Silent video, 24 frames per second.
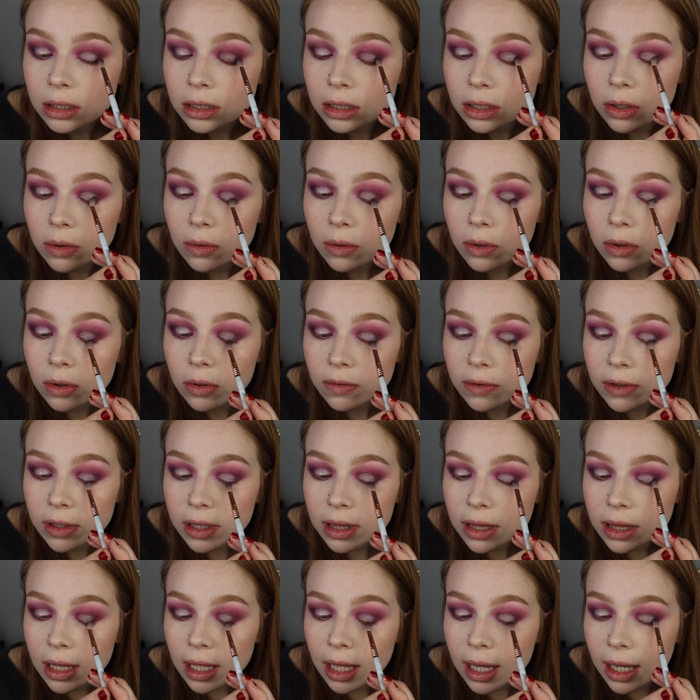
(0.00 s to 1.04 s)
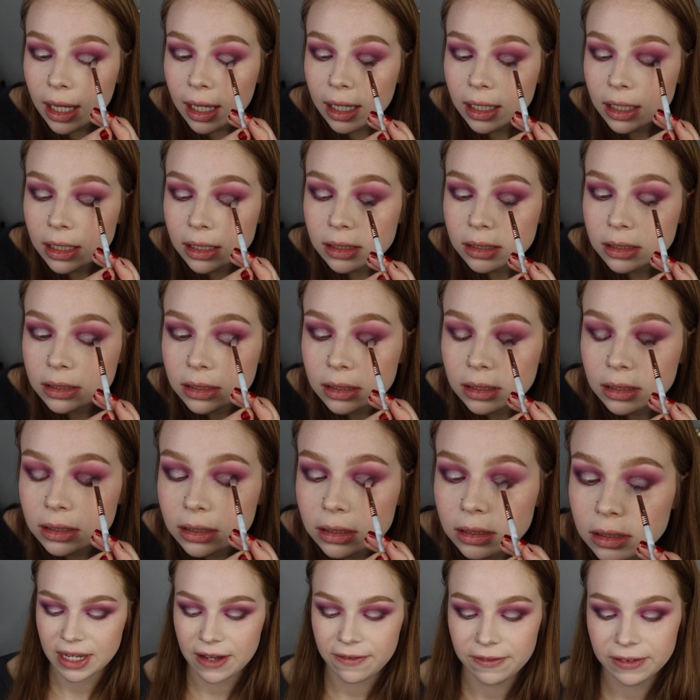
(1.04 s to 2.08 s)
go over that.
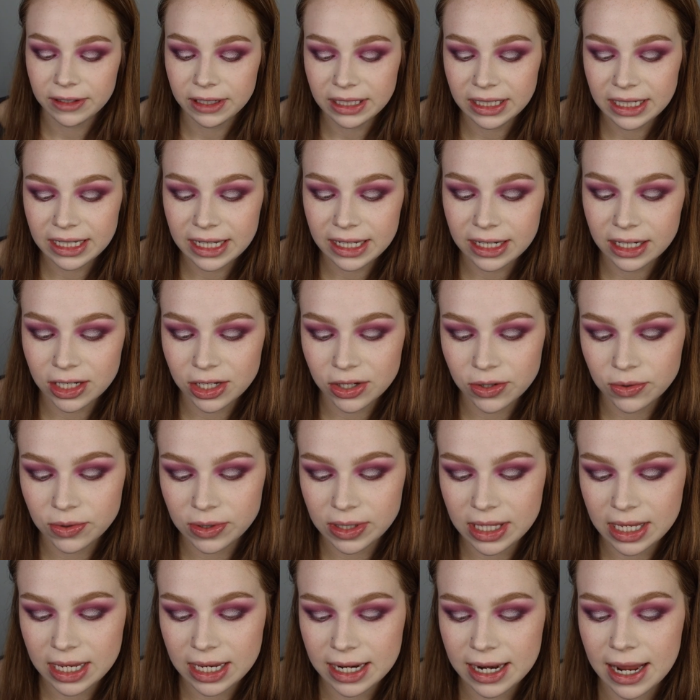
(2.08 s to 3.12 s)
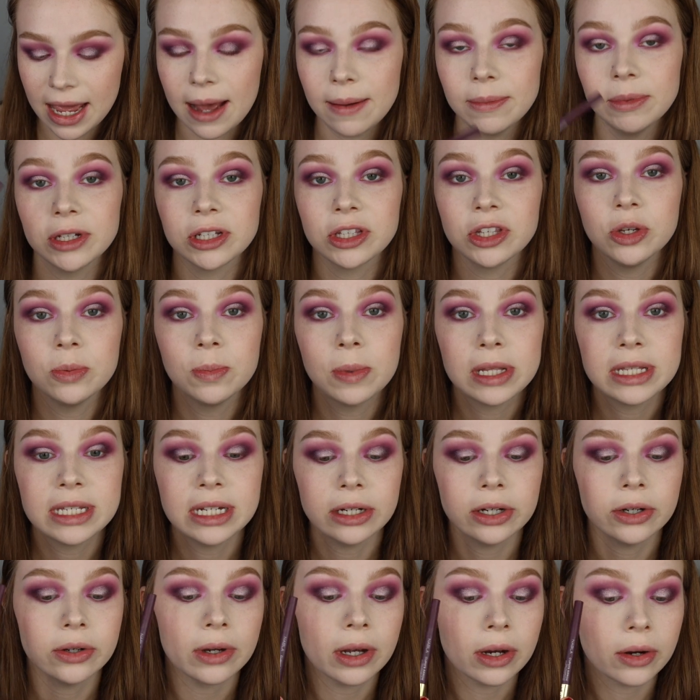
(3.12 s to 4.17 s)
Definitely gonna use the Nabla Cupid's
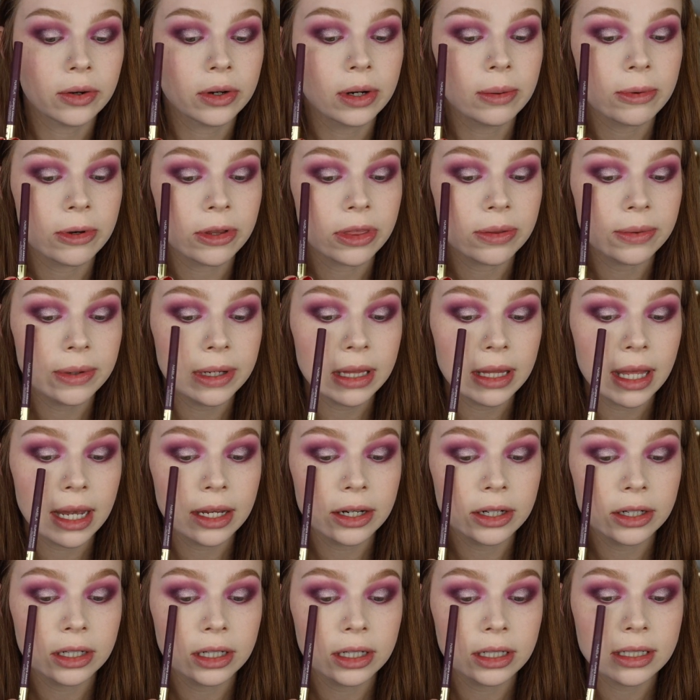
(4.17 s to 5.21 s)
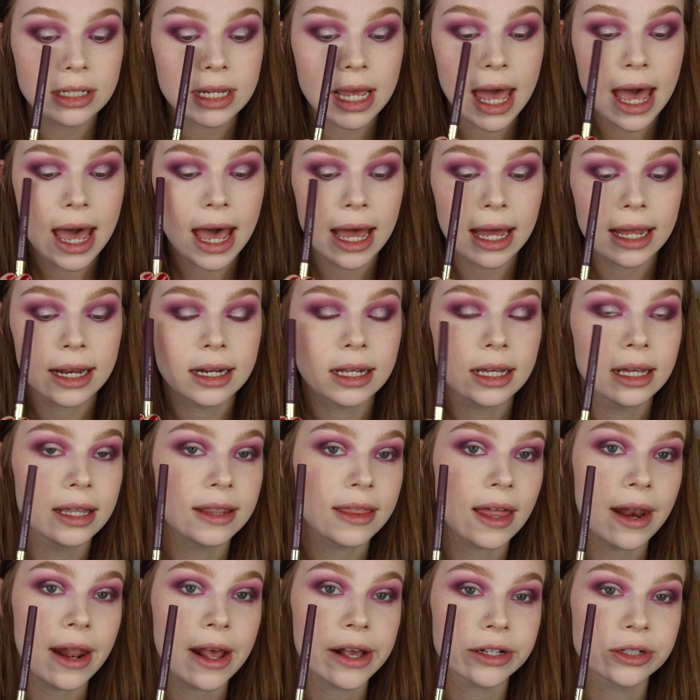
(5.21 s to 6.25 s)
Arrow Arrow number three liner to add
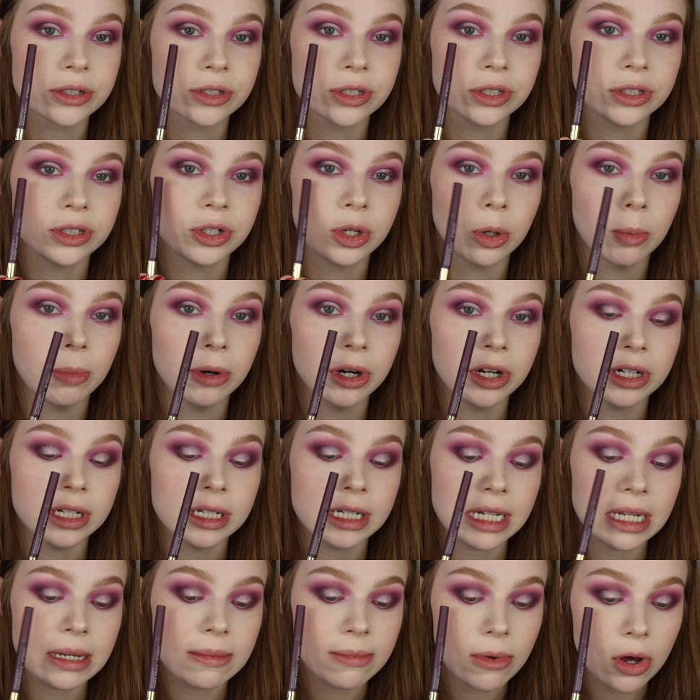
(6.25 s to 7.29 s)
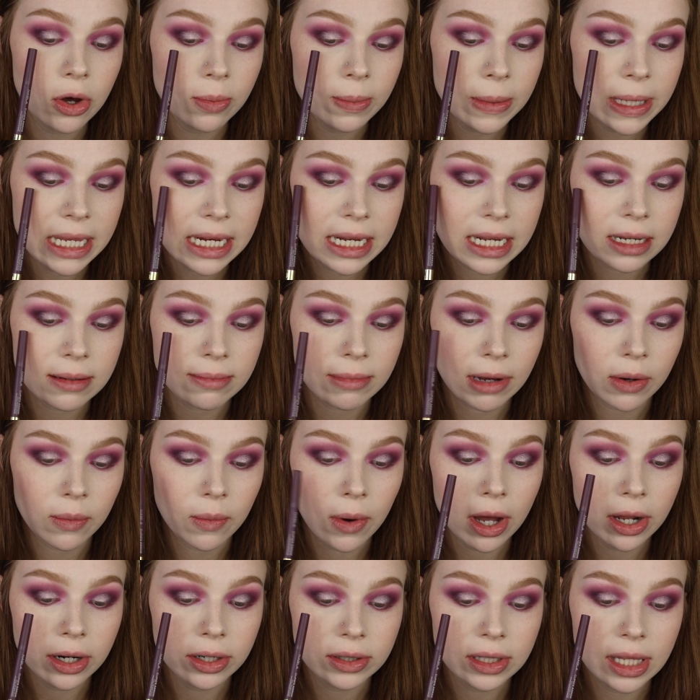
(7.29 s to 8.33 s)
that extra little burgundy moment in my
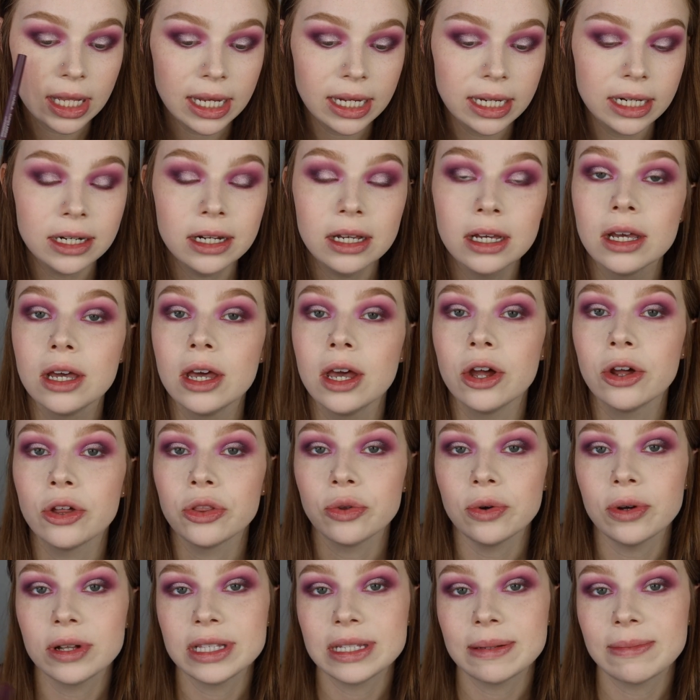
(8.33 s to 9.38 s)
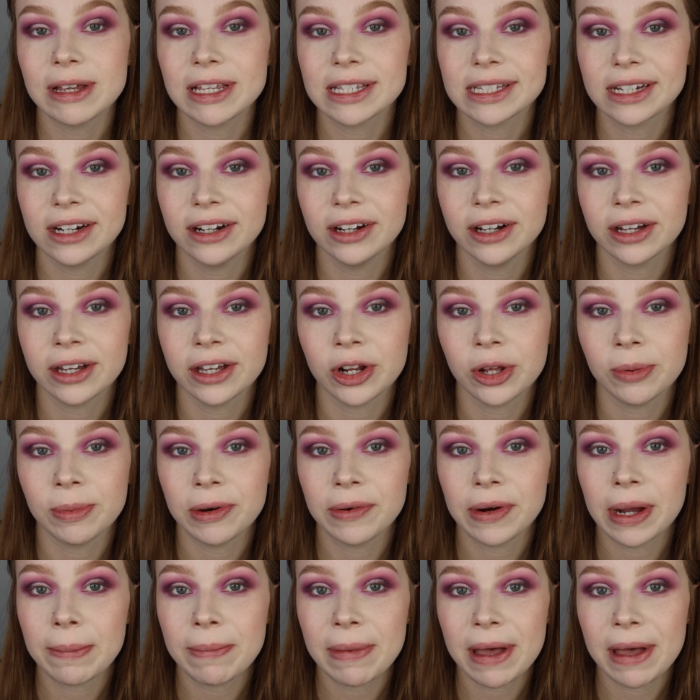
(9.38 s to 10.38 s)
waterline throw on some mascara and I'll be right